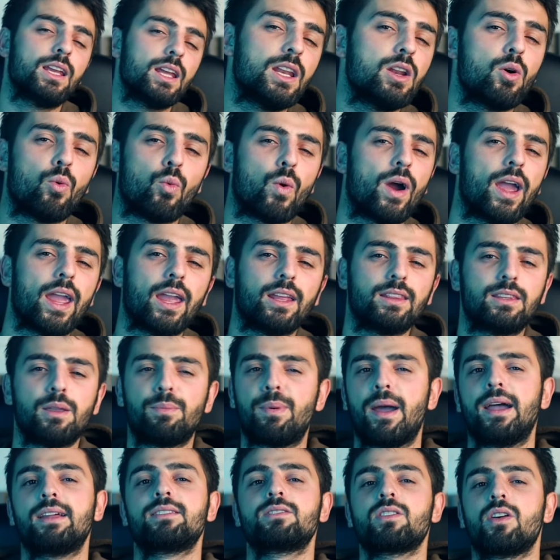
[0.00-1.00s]
in a way,
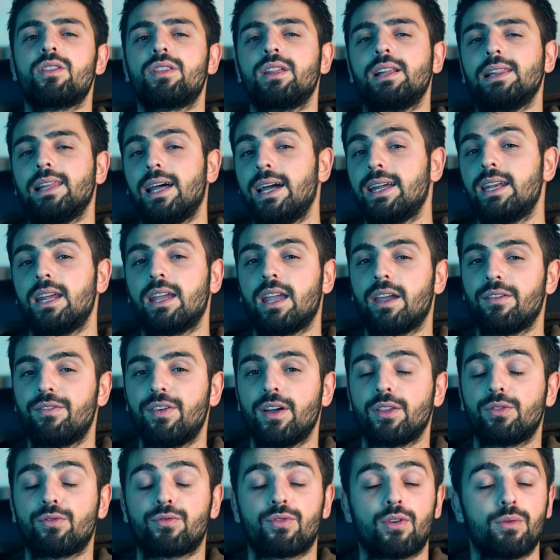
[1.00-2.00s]
depends on the lighting
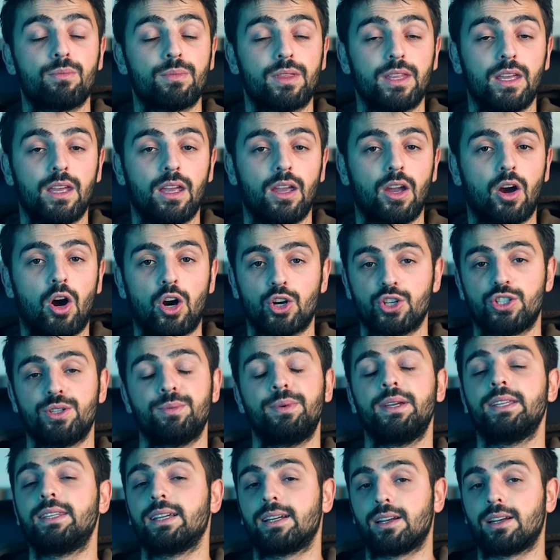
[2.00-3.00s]
effect from the RGB